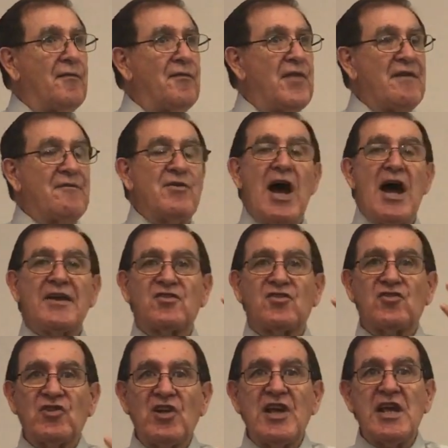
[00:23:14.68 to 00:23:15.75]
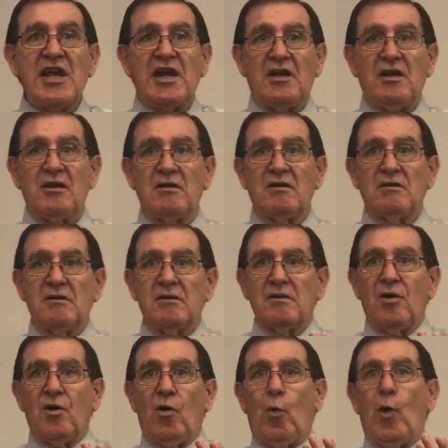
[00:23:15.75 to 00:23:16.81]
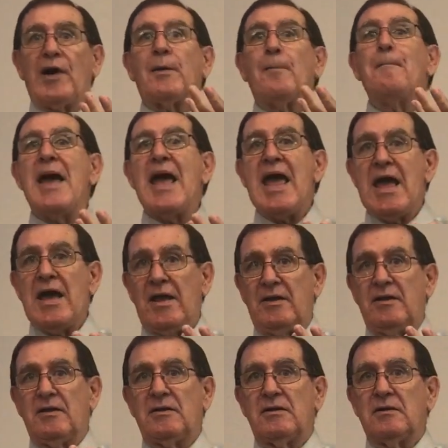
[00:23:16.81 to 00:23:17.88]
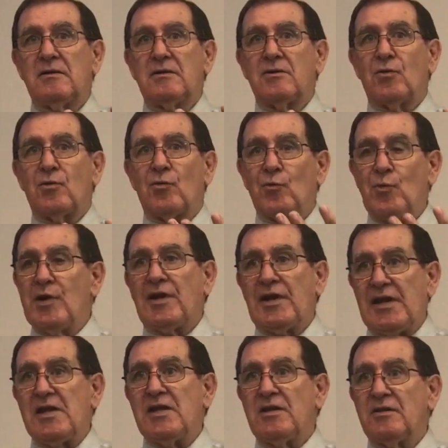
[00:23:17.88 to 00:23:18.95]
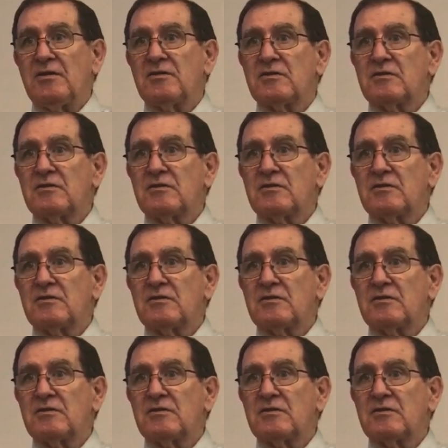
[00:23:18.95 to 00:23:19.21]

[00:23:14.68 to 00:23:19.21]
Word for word: They've not seen what a man really is.